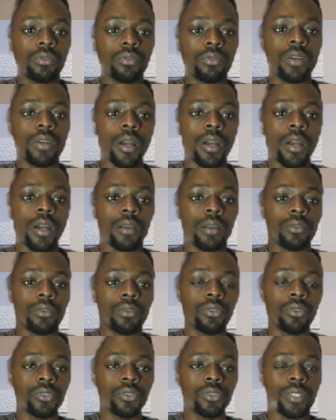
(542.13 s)

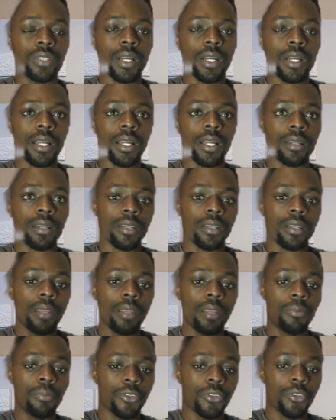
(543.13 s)
hold an
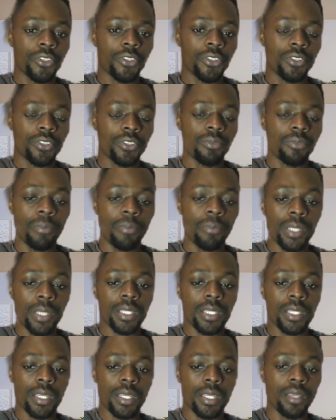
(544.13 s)
important
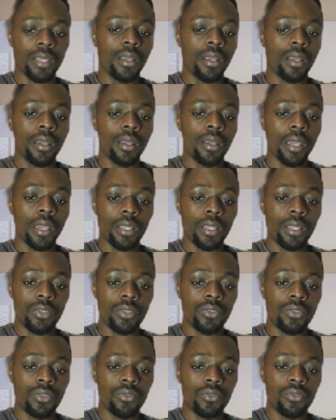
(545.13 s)
meeting and
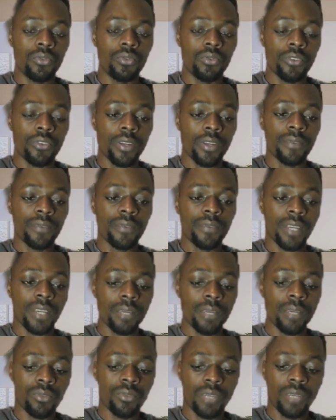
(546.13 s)
you do not have time
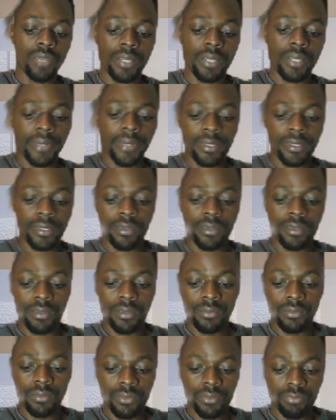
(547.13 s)
to like write
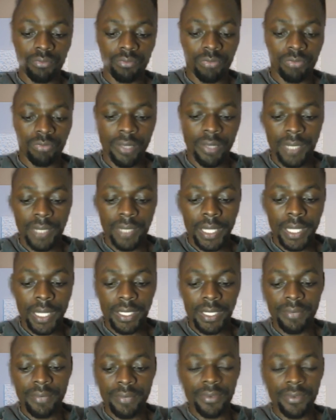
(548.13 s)

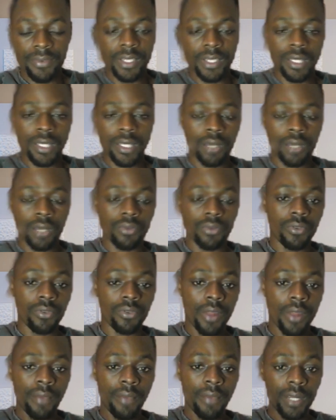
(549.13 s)
everything down, you don't
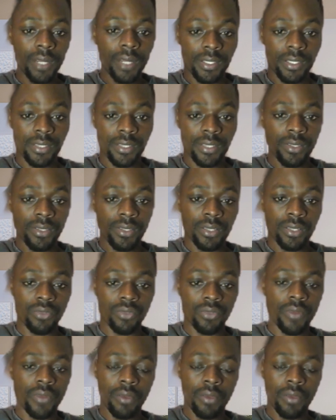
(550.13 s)
have an assistant to
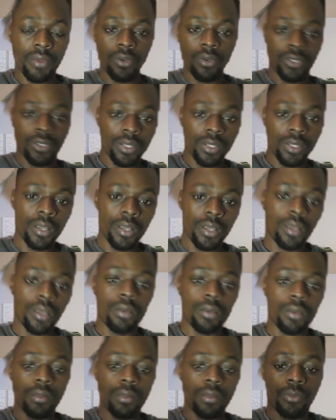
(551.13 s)
record
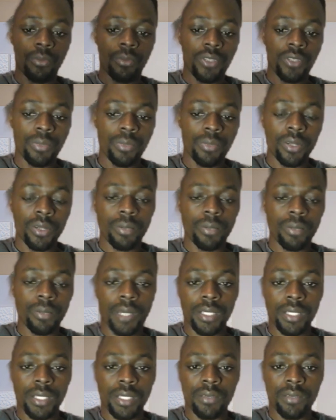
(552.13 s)
the most important parts
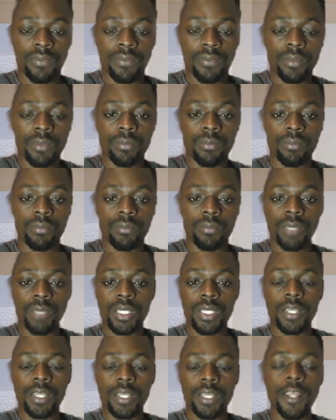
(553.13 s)
of the
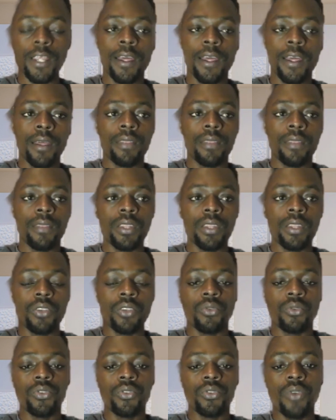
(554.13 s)
meeting, then you
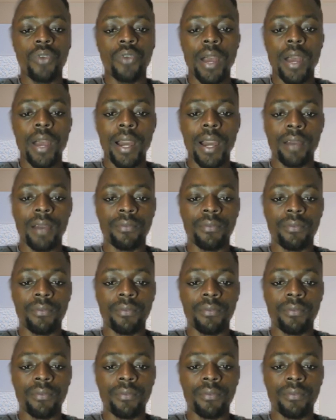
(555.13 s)
do have